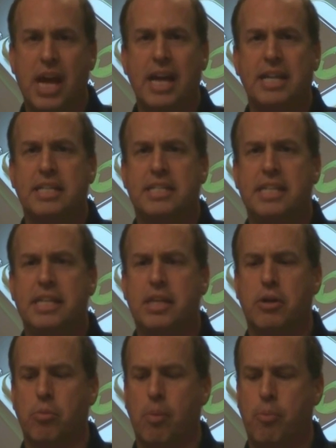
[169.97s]
IDC
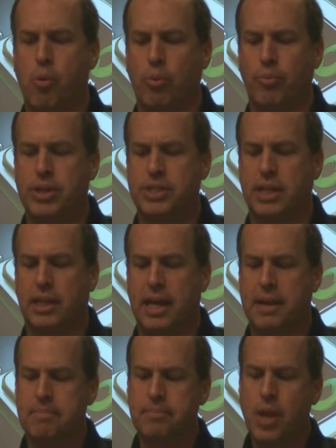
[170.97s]
did a report recently